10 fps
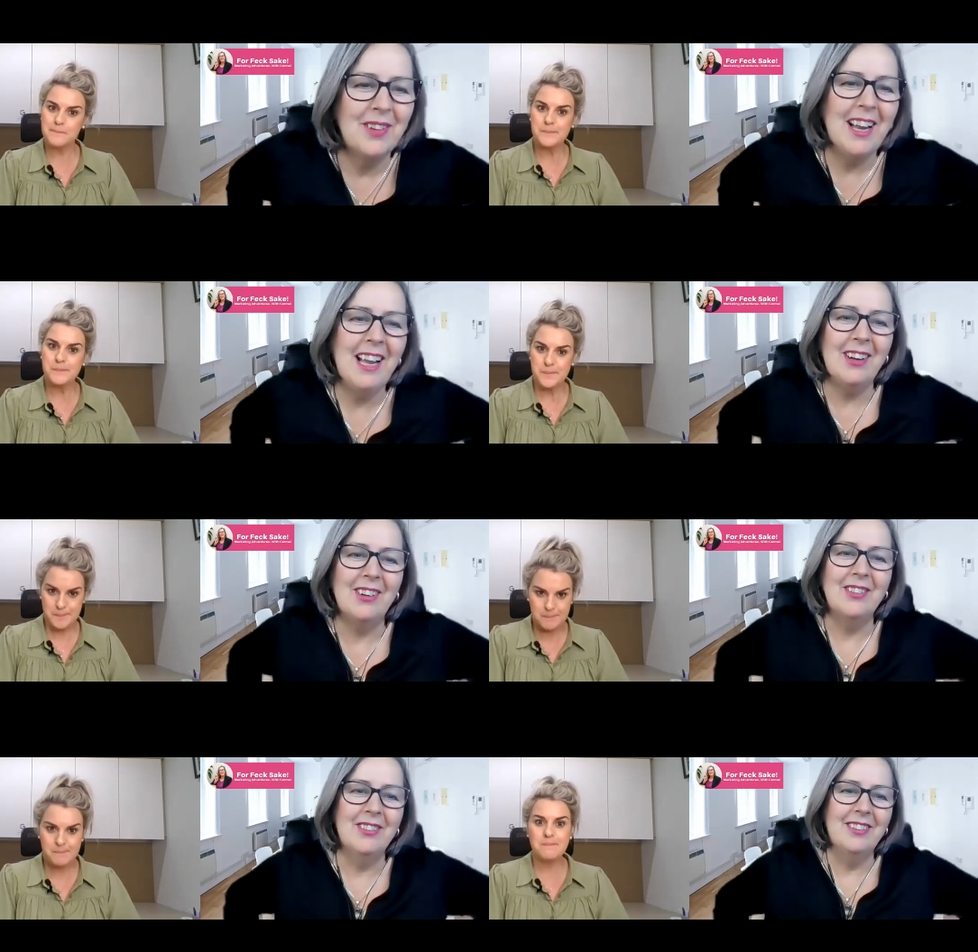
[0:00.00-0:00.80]

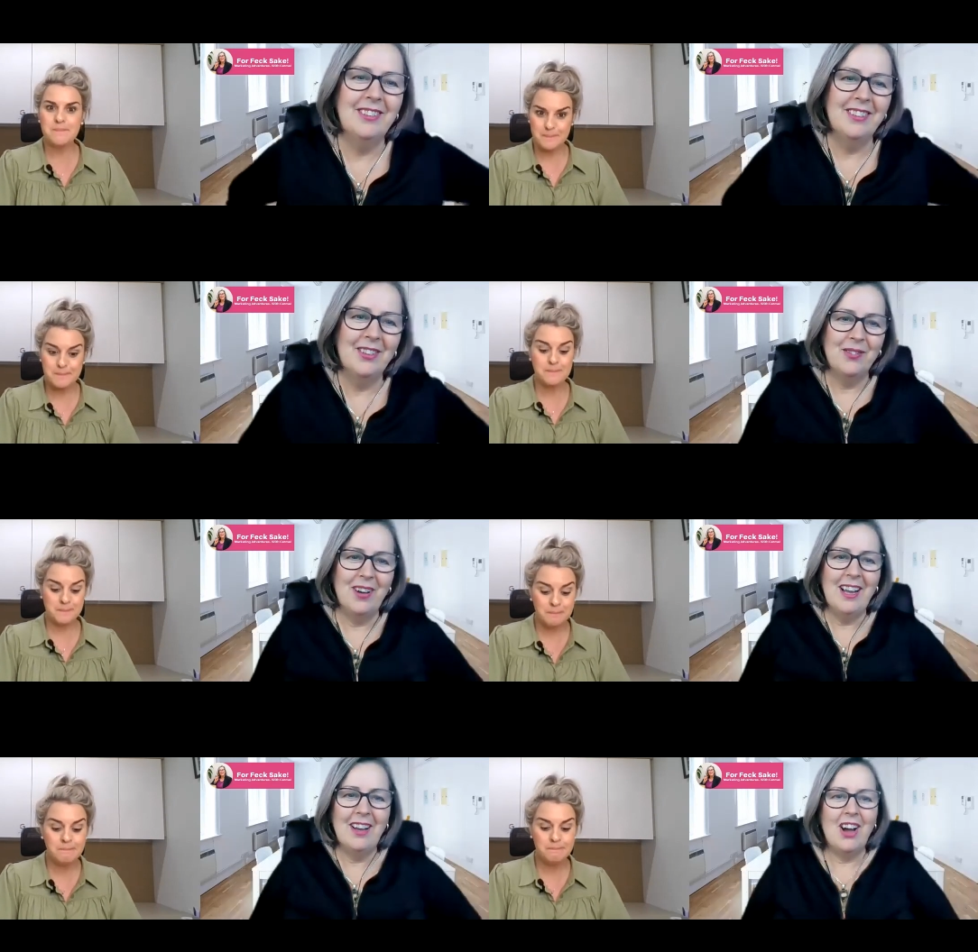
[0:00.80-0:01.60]
Speaker 1: Wow.
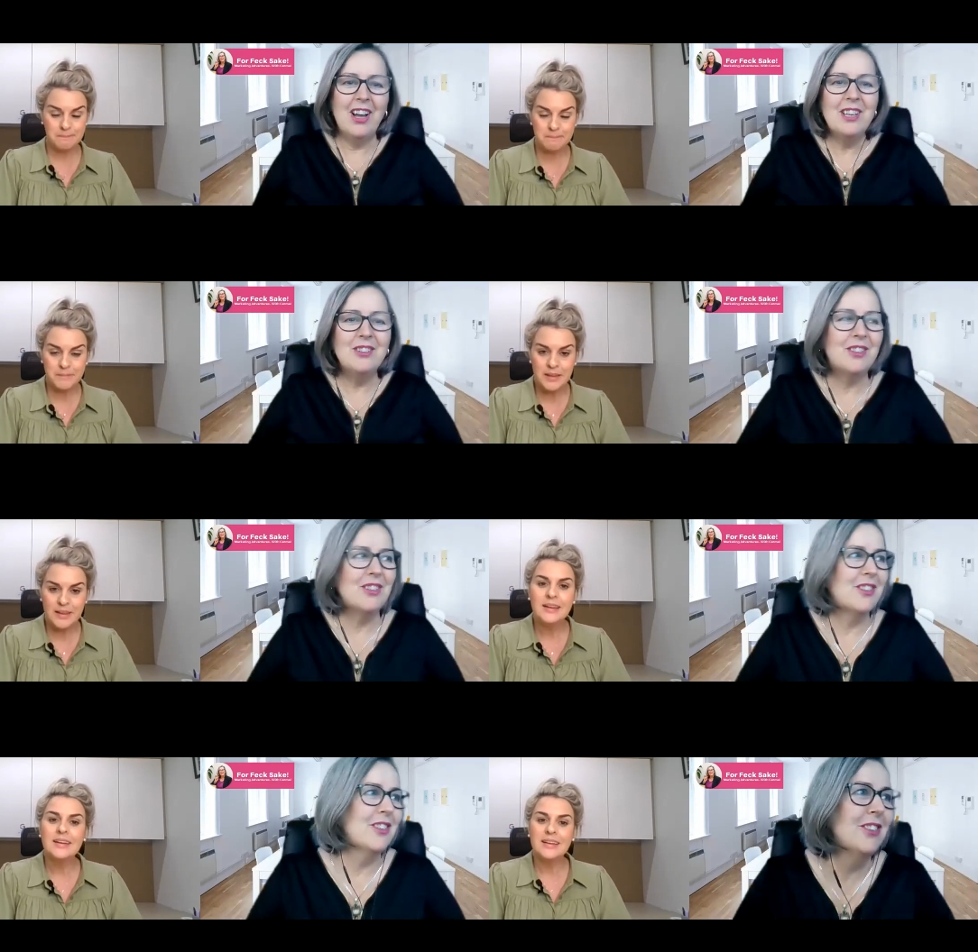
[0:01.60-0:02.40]
Mm-hmm. Wow. I
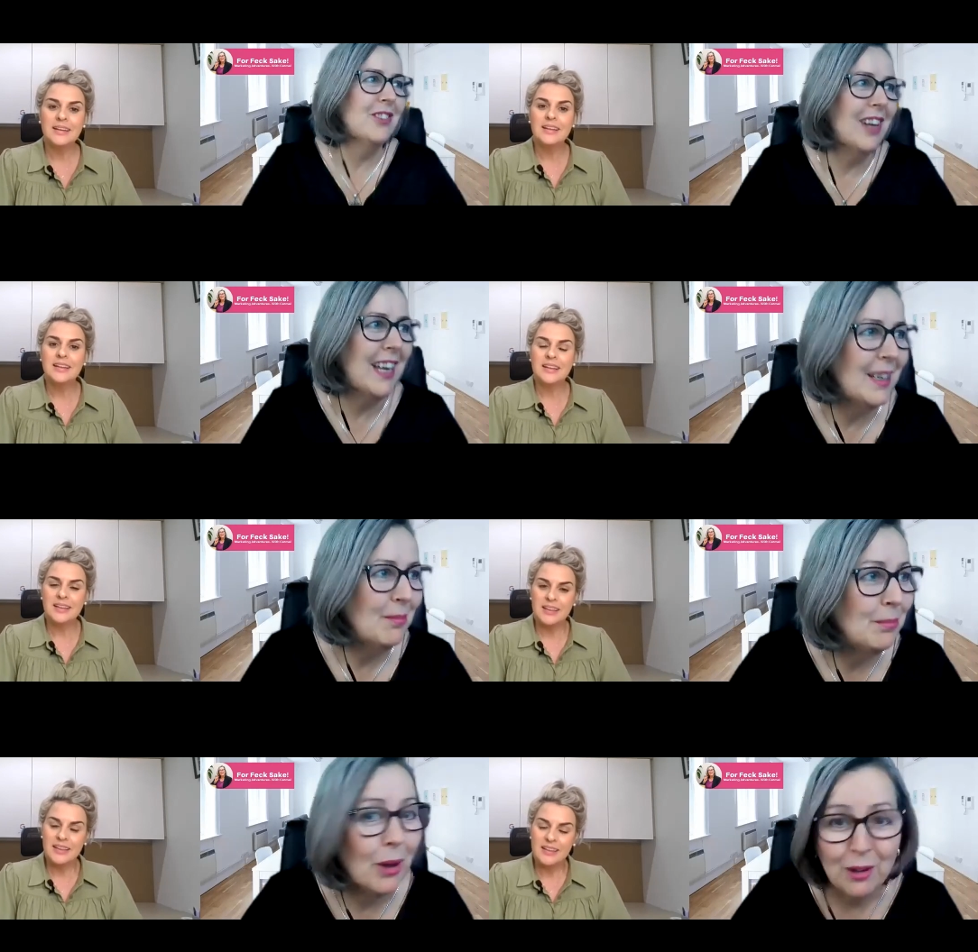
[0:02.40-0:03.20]
used to do
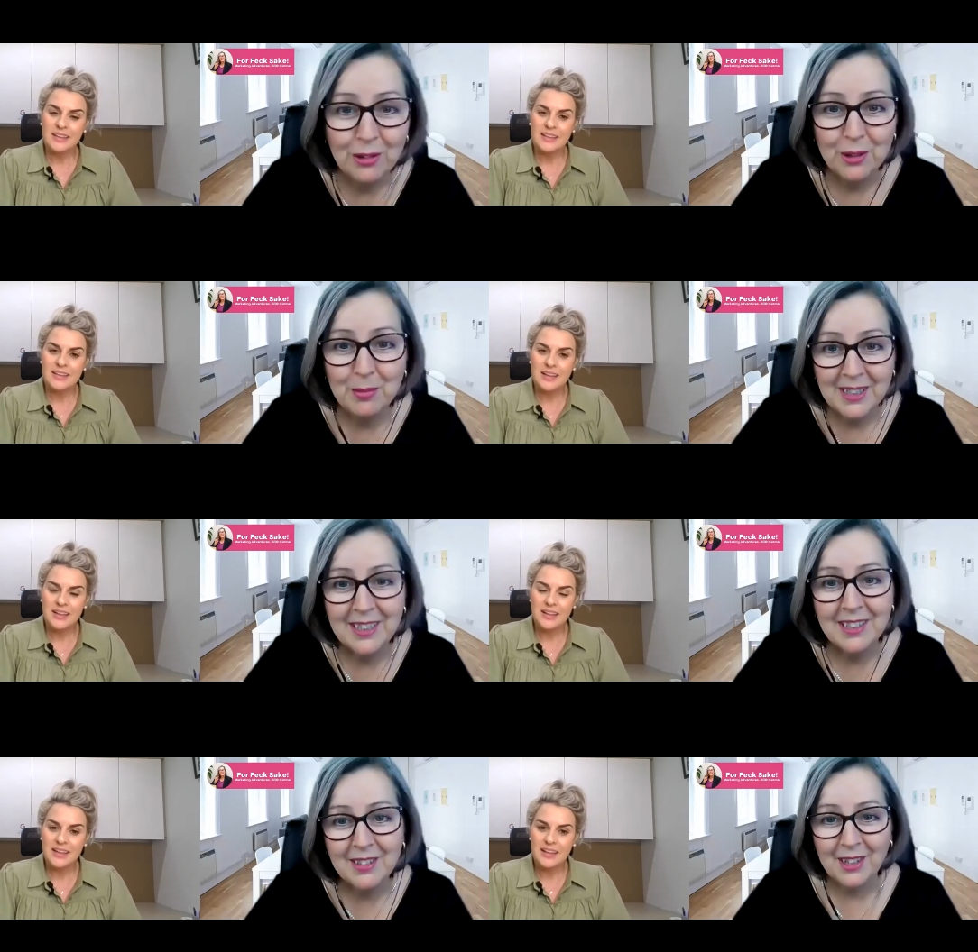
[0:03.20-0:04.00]
um,
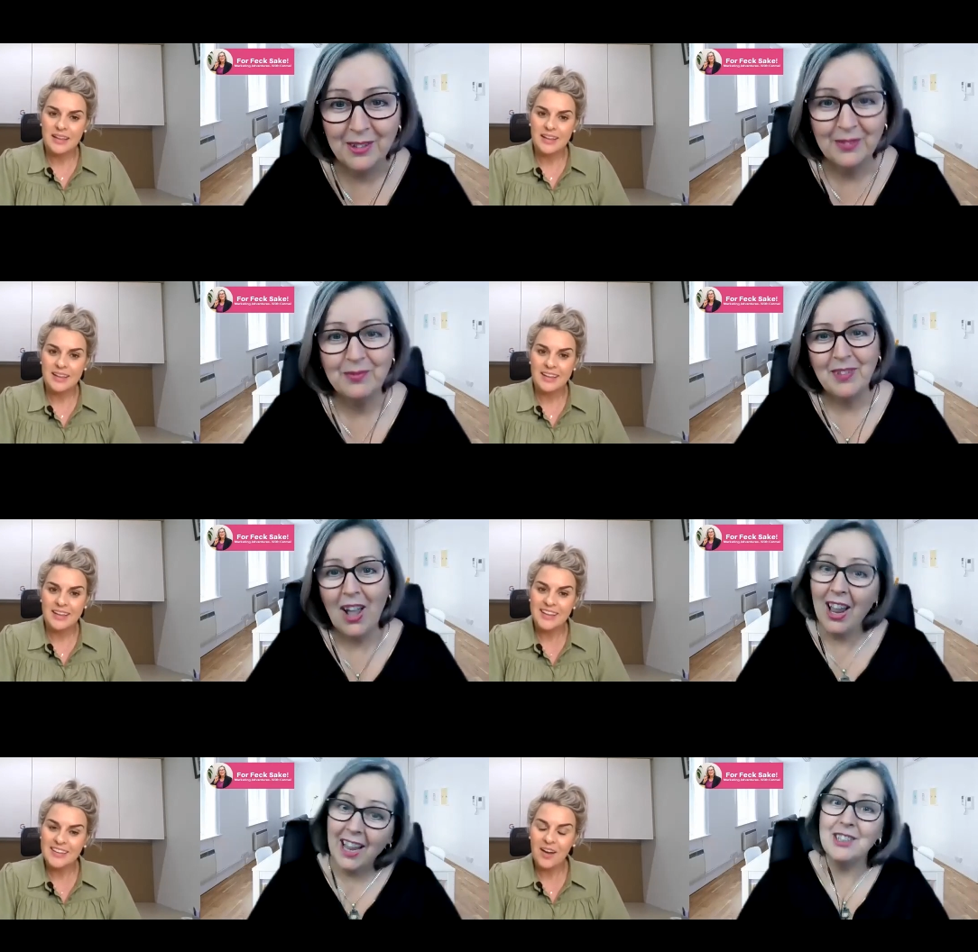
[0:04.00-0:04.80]
ballroom and disco.
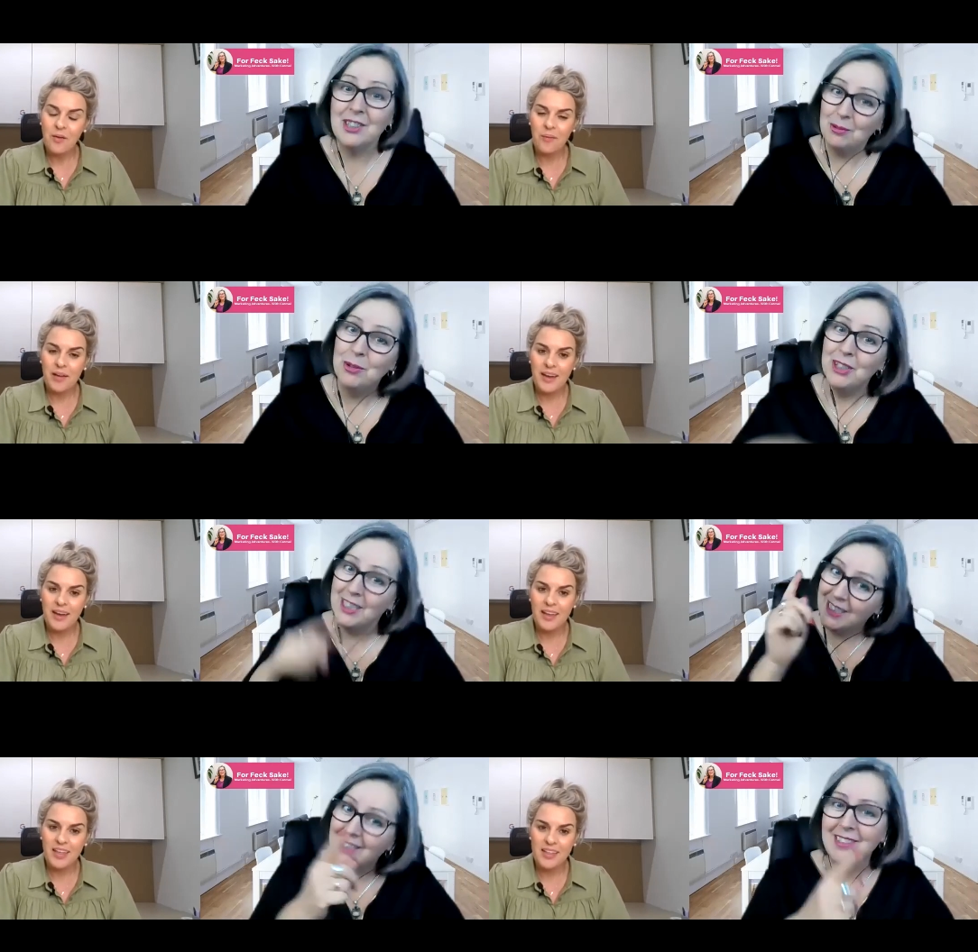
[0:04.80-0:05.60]
I oh, actually
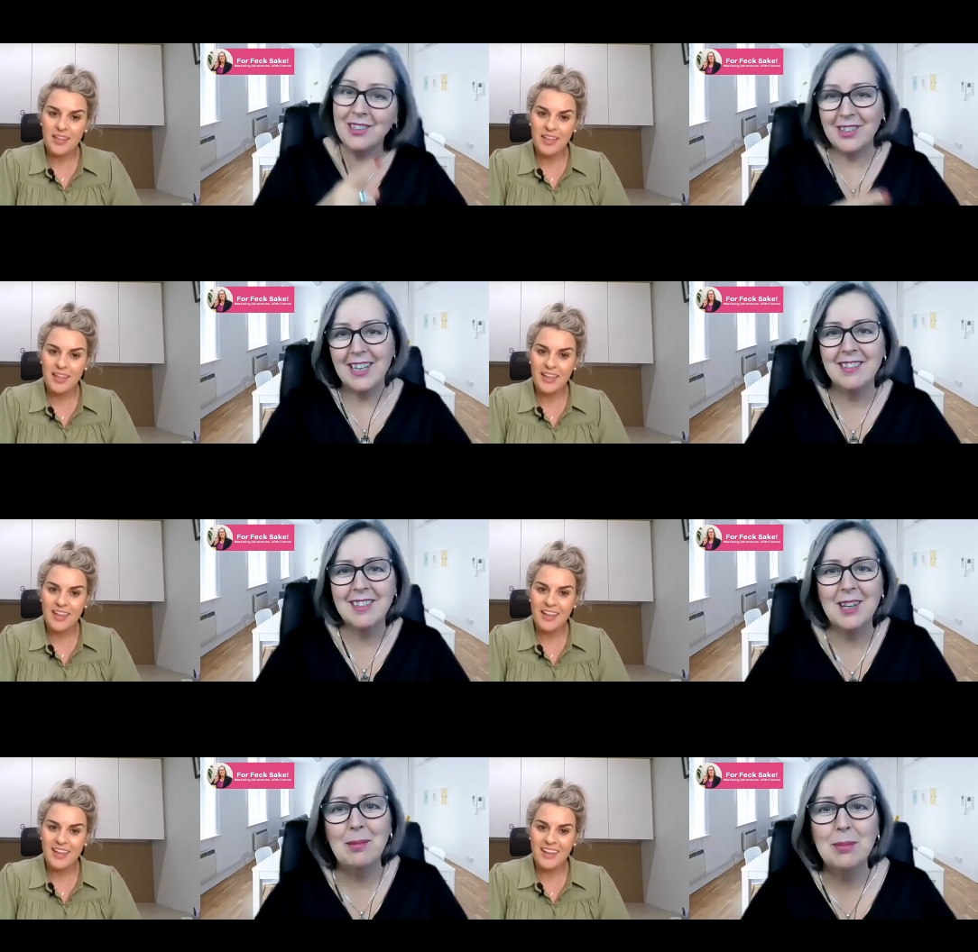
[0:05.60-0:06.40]
really? won a disco
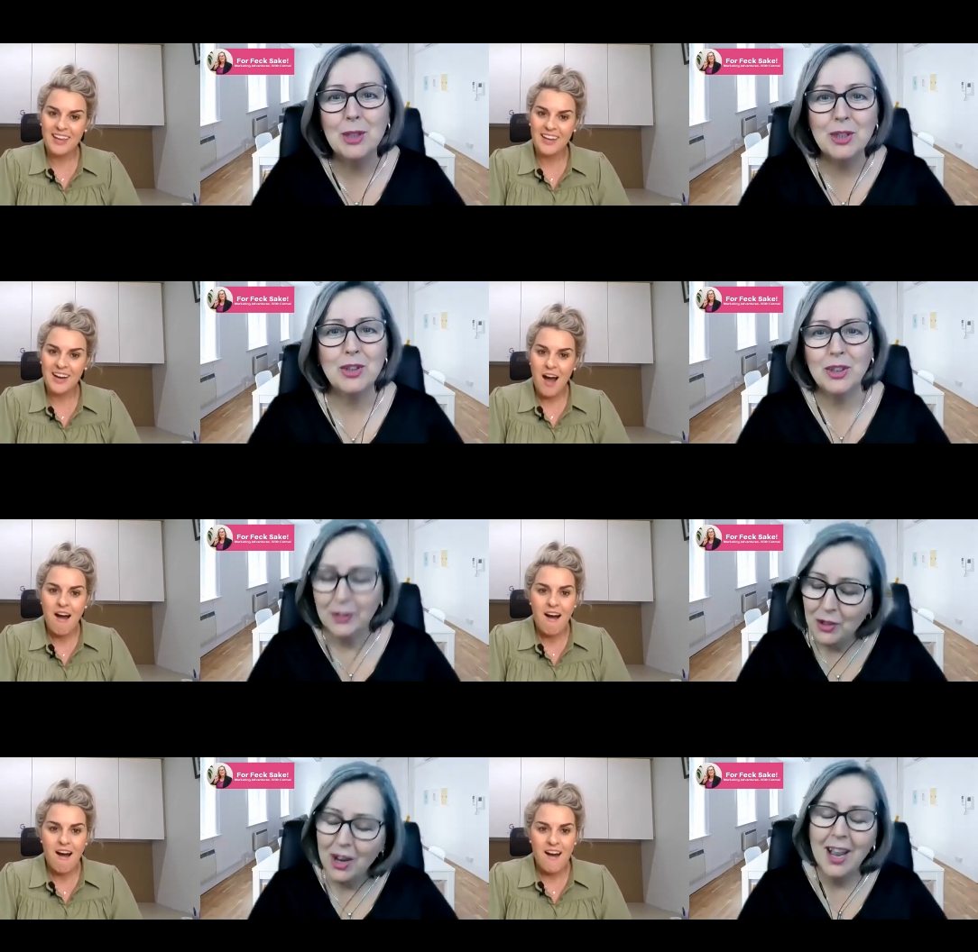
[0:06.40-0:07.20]
dancing
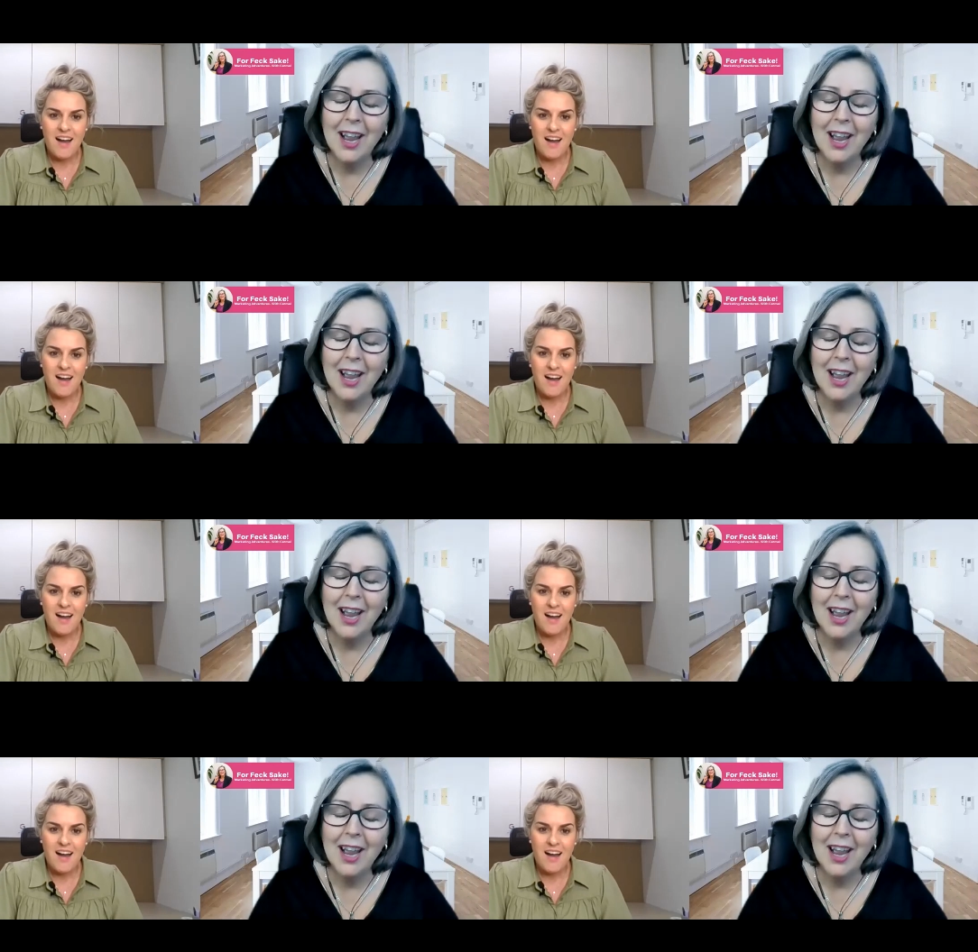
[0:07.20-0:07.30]
competition. Oh,